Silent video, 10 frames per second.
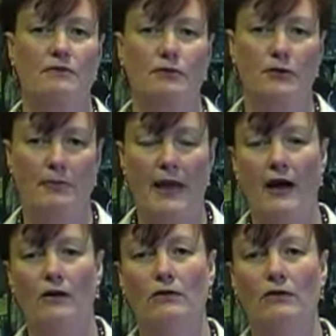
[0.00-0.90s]

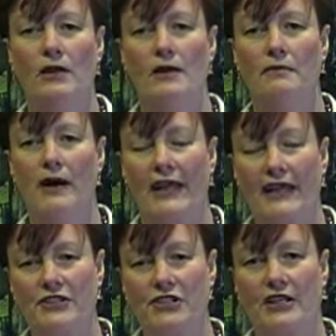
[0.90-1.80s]
Propel my
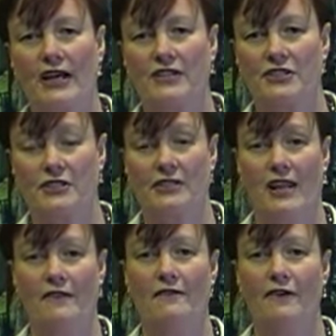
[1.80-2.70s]
education
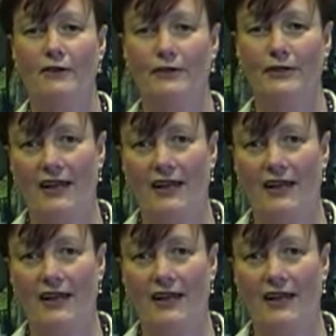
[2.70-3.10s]
tenfold,